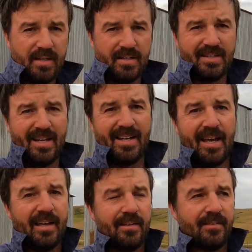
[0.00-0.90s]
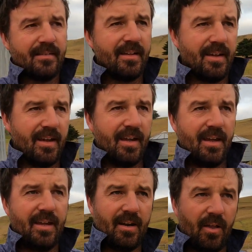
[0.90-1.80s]
in 10 days.
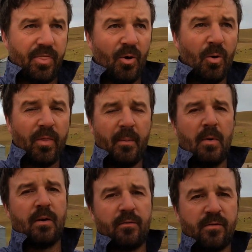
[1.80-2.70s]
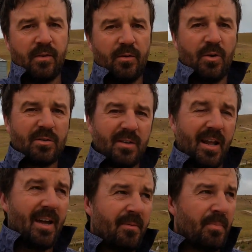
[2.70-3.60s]
And I thought that might have sort of knocked it
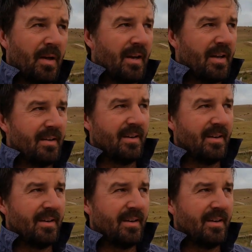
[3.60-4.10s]
out, but